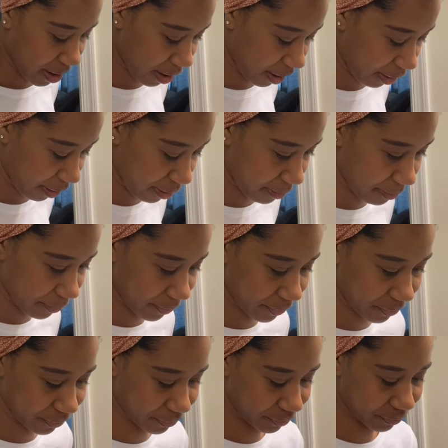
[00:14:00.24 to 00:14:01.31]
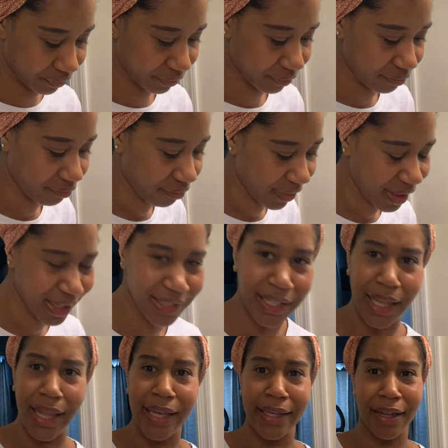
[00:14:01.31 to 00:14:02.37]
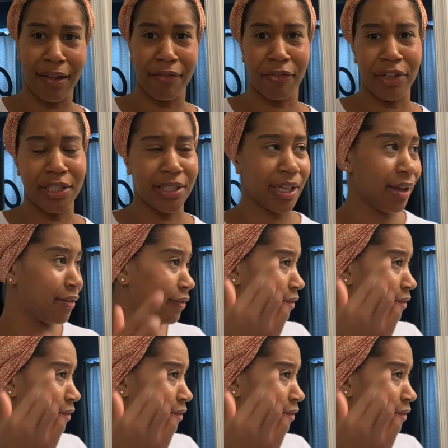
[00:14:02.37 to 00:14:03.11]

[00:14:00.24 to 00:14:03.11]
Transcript: I like getting free stuff,